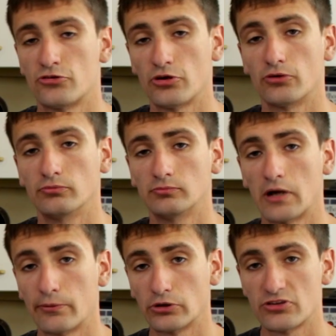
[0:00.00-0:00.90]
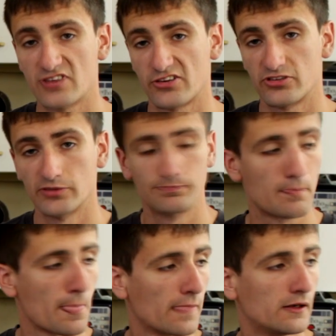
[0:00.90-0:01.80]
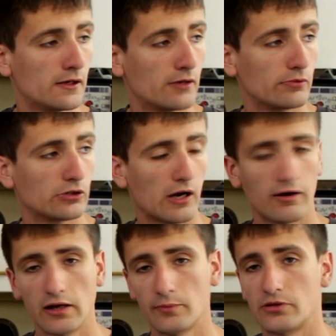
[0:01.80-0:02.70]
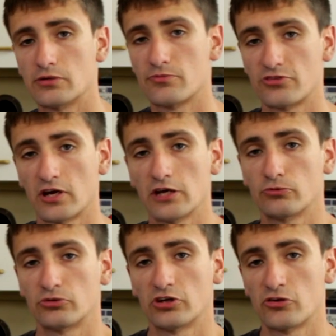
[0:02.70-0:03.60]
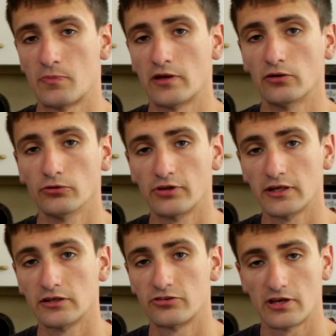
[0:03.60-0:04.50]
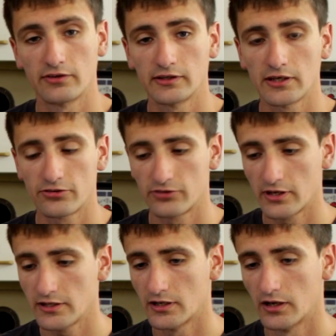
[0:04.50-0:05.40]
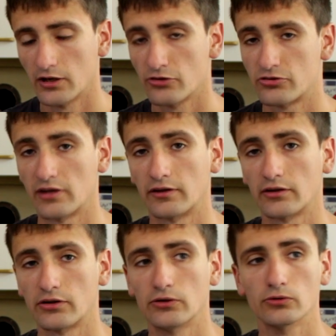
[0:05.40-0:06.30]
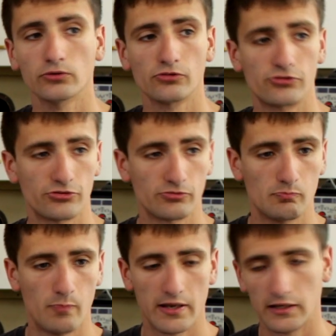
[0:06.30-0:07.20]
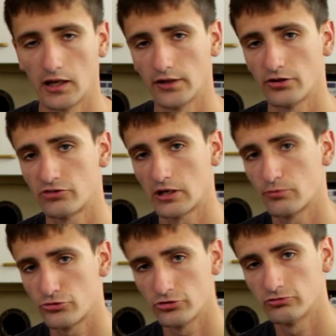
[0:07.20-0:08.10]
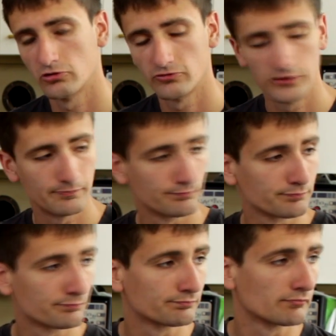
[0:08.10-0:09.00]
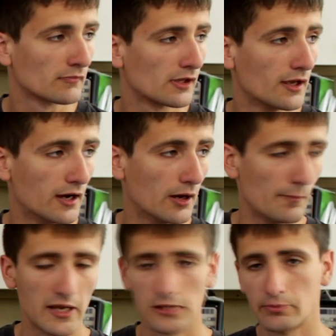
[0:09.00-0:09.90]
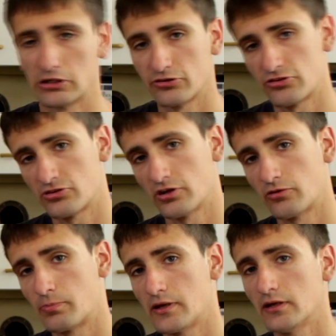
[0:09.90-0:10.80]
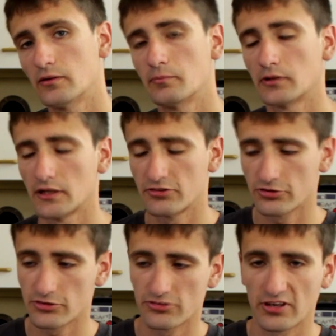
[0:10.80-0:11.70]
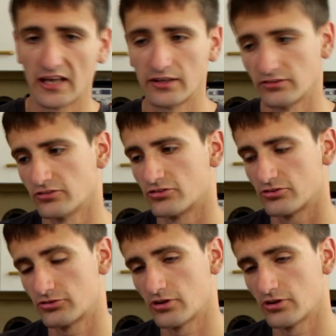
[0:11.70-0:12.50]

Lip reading: So how are we going to test it? We've got our aluminium sides, which I spent all day sanding yesterday, sanding the old bed liner type stuff off it, mainly because it started to peel in places, and